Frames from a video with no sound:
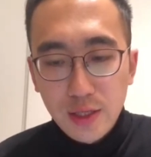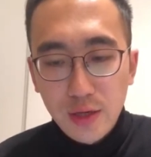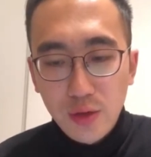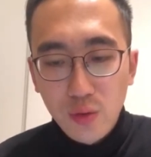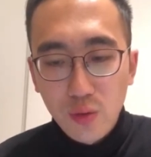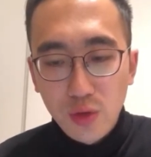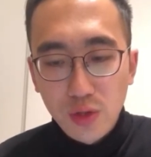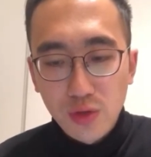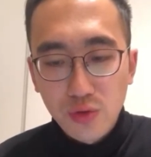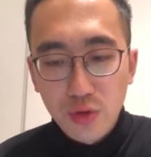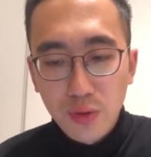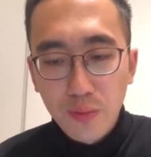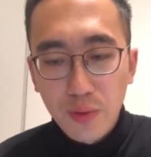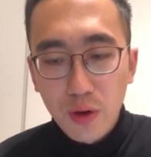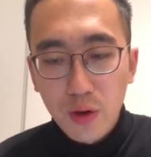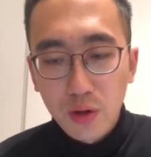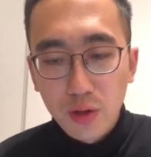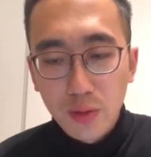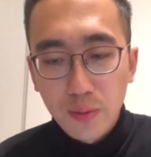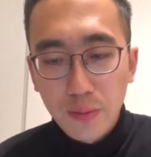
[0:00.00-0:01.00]
was
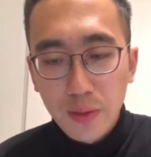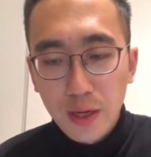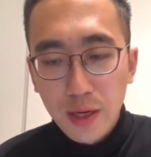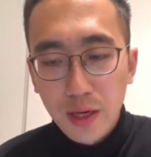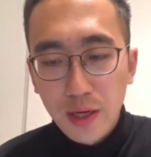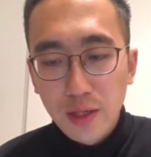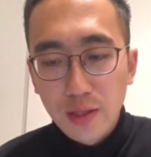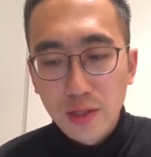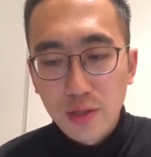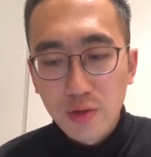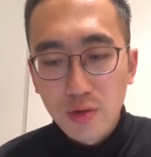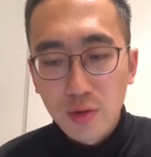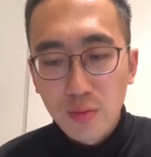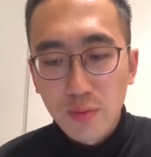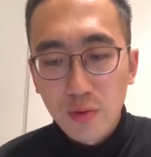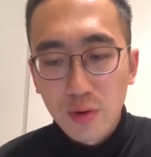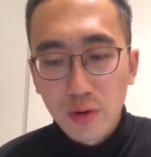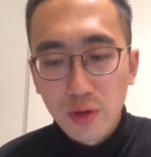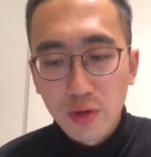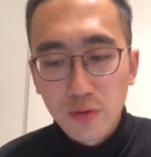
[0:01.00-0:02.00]
reported by
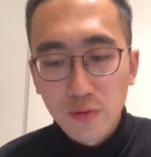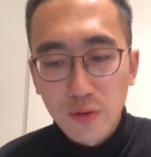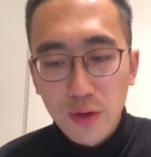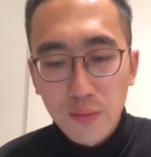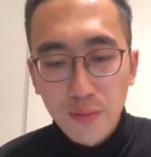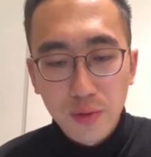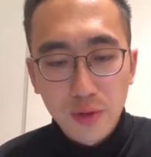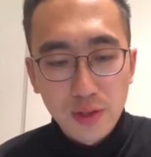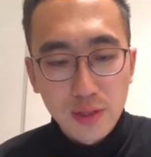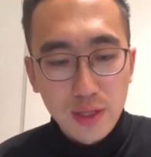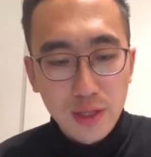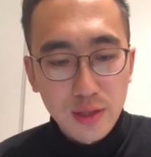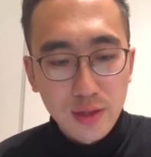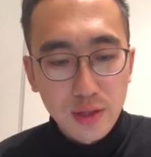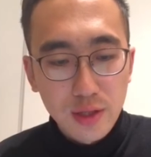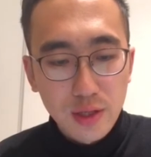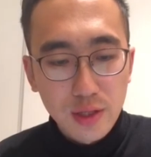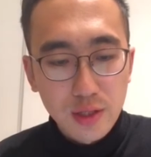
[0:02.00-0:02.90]
0.1%